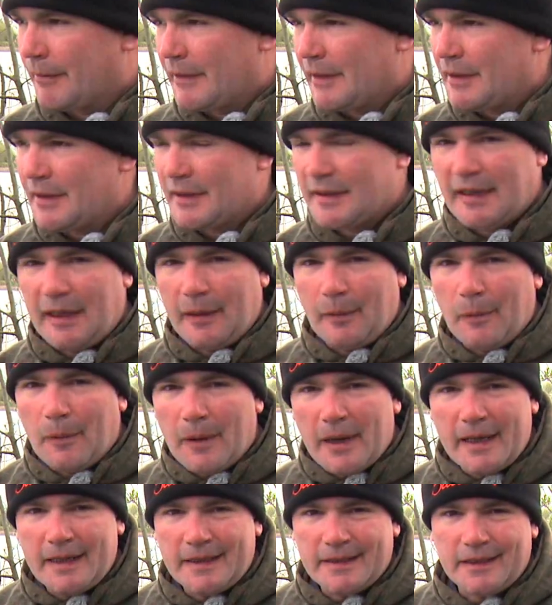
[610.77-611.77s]
just take
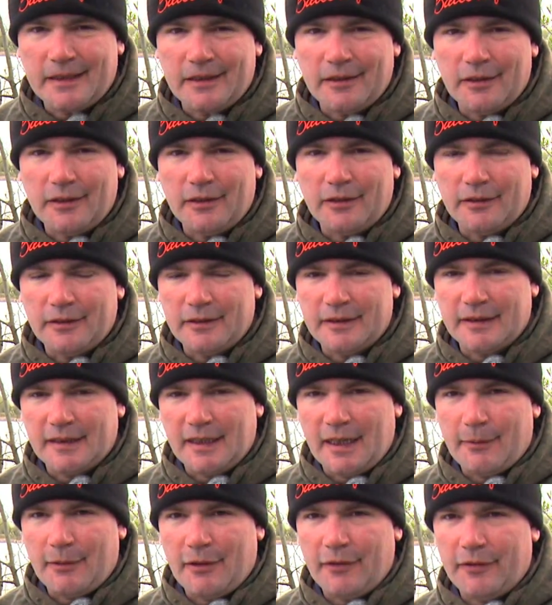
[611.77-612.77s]
way too long to
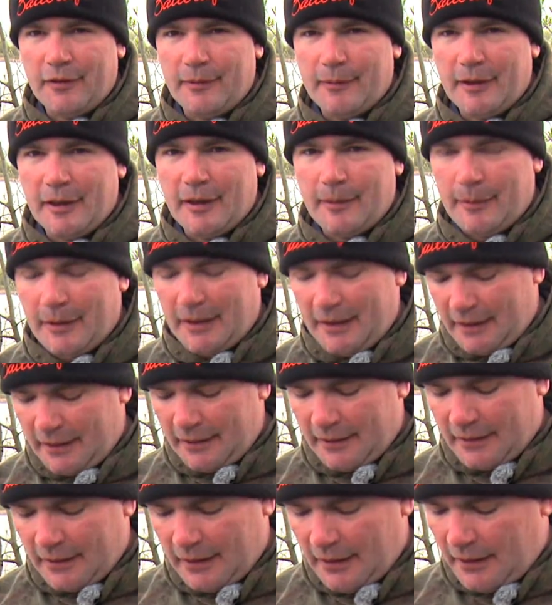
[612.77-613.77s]
come off, in my
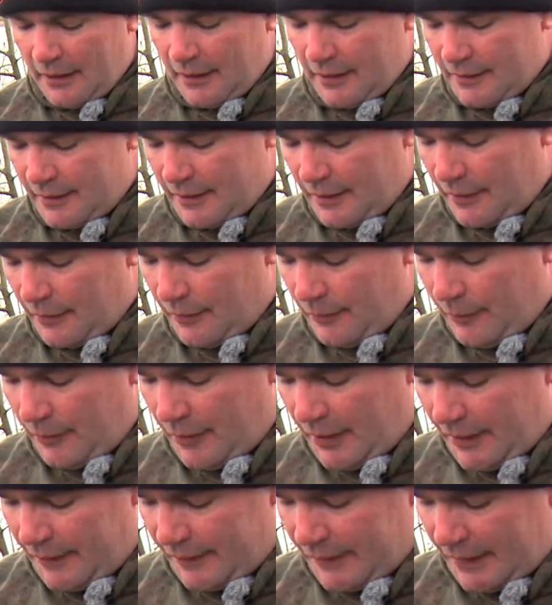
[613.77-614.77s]
opinion. So
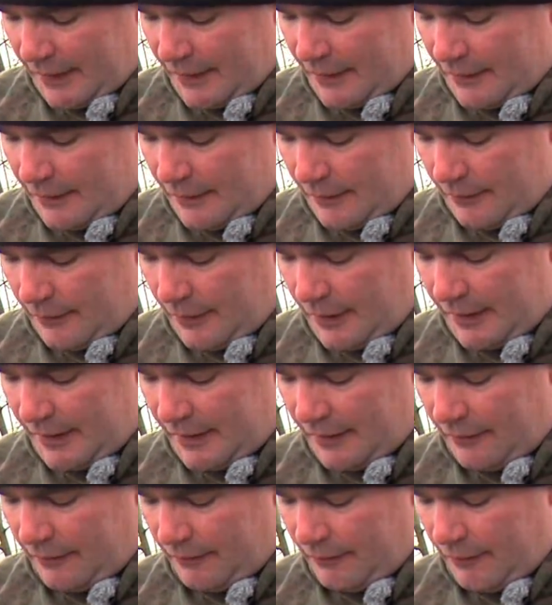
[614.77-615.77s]
what I
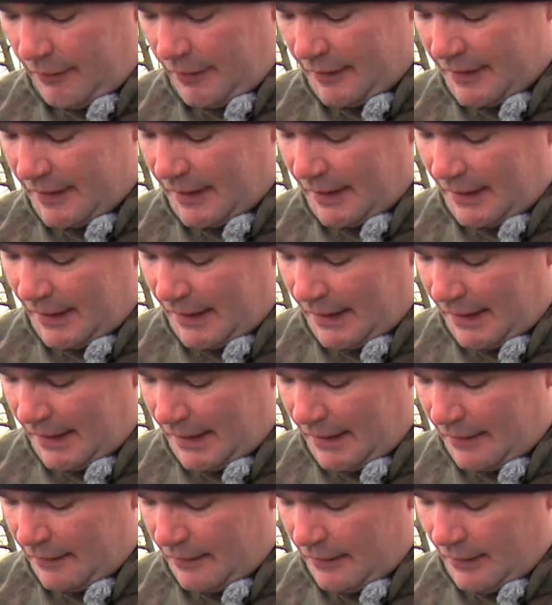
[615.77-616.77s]
do routinely
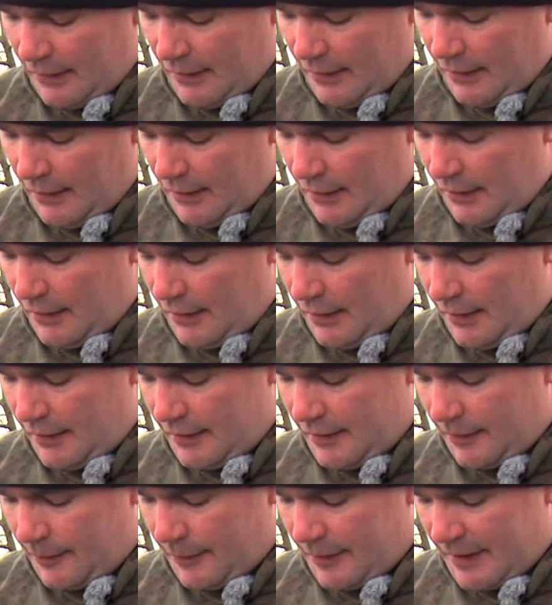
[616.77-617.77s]
now
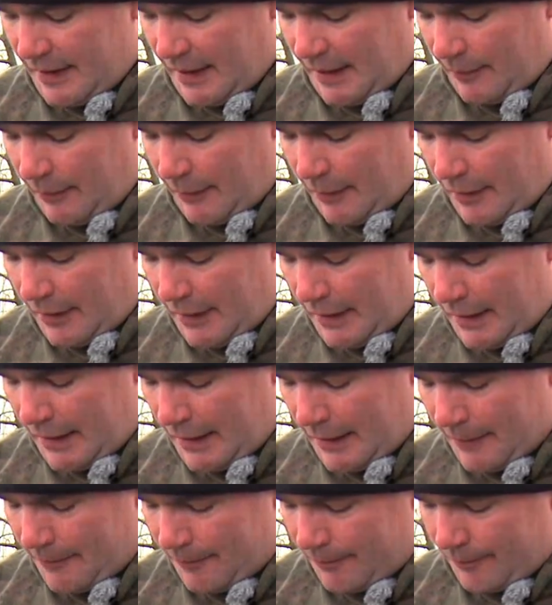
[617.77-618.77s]
to protect
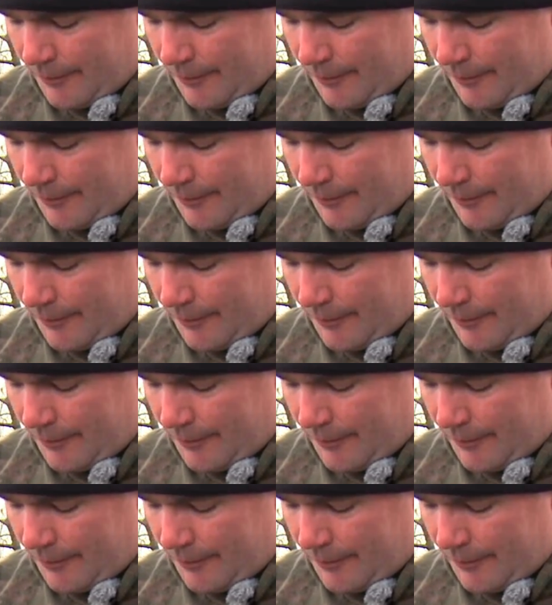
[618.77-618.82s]
my